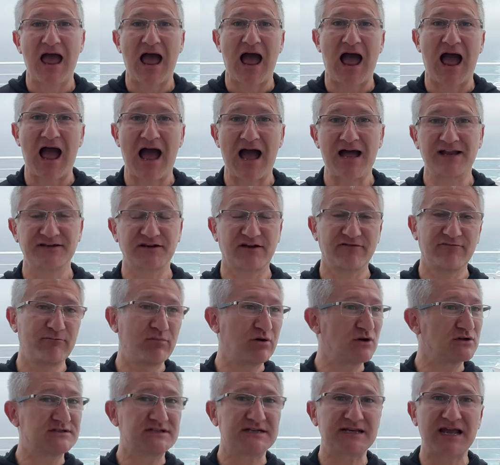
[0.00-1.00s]
And I've
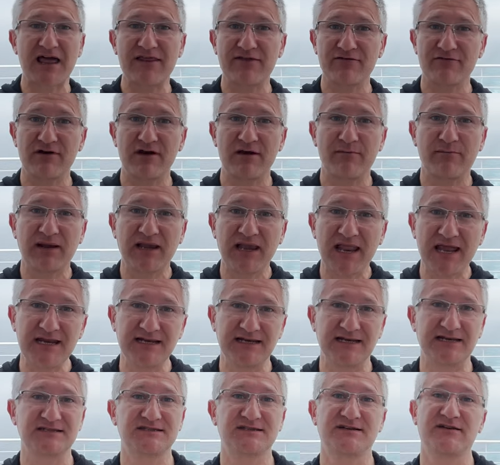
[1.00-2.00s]
put together a
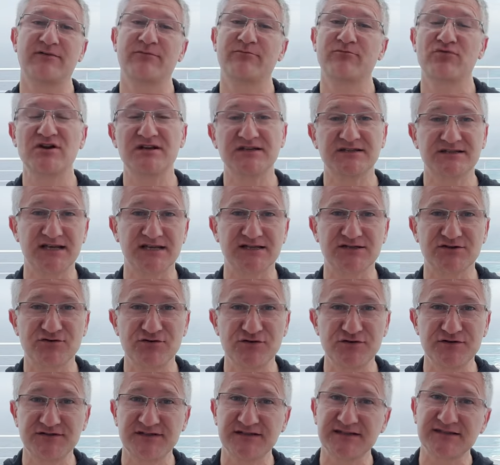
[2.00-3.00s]
playlist of Princess
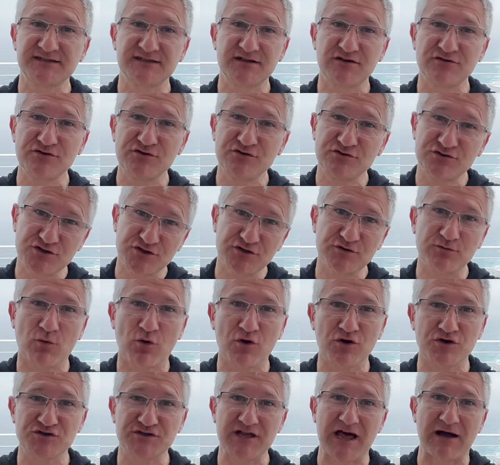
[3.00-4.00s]
Cruises, so you should
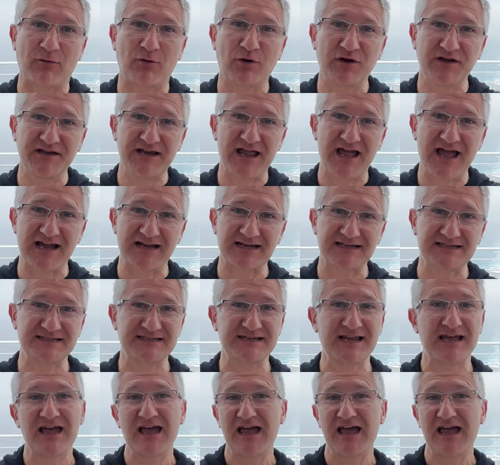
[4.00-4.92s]
watch that one next.